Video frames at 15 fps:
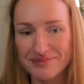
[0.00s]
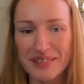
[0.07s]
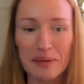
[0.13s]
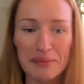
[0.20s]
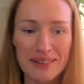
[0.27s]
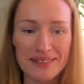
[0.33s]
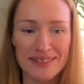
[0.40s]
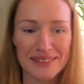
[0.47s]

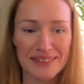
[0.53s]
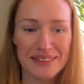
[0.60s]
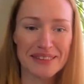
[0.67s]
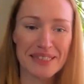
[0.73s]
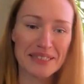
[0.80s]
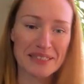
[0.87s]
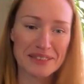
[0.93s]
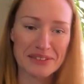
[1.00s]
capacity,
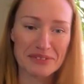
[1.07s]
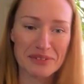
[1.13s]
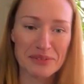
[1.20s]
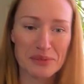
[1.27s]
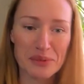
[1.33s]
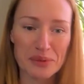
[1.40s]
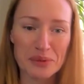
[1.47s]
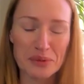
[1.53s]
in a
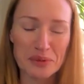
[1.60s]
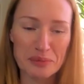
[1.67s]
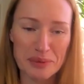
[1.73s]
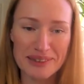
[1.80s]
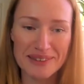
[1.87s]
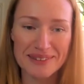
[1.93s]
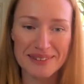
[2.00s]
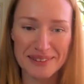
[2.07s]
different role,
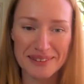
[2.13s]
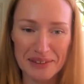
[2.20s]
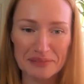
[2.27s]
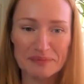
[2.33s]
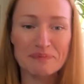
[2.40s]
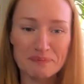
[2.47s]
but yeah.